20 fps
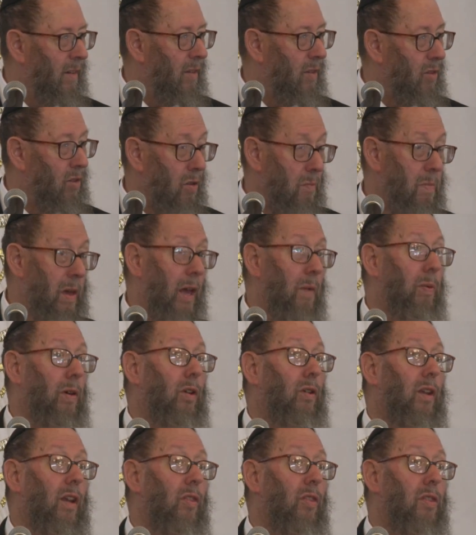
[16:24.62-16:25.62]
So maybe
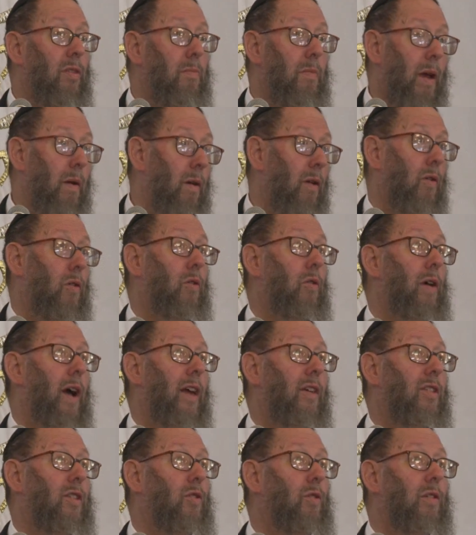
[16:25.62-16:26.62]
you didn't,
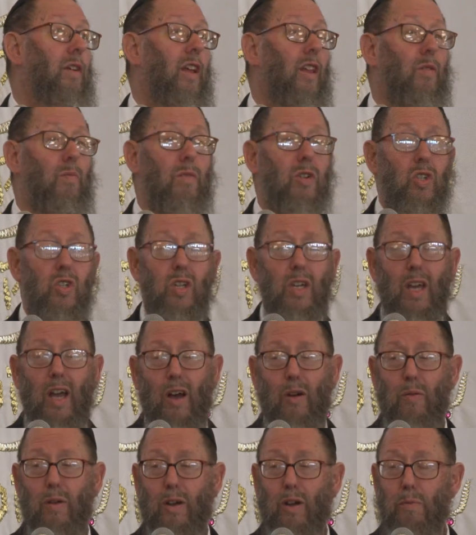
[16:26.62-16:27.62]
who needs
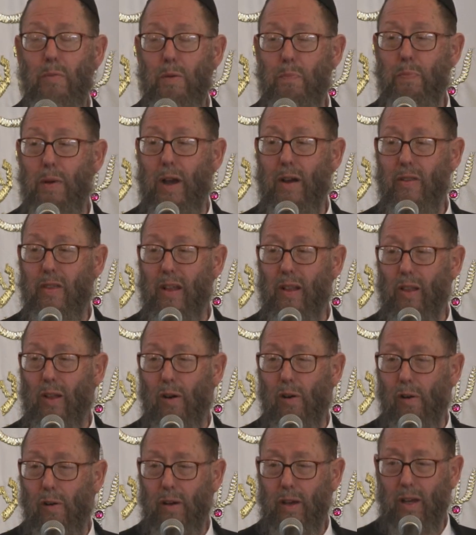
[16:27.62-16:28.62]
Mashiach? What could be better than
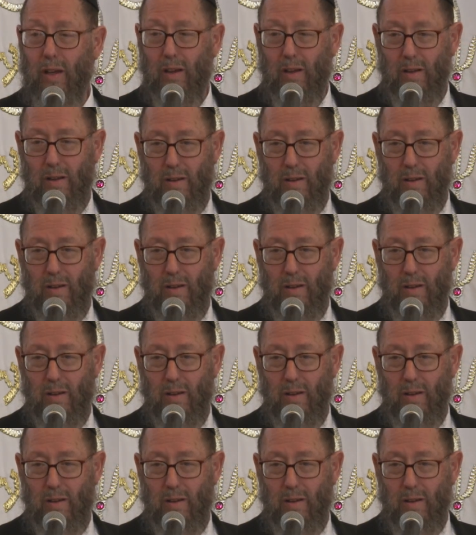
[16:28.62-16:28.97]
La Jolla?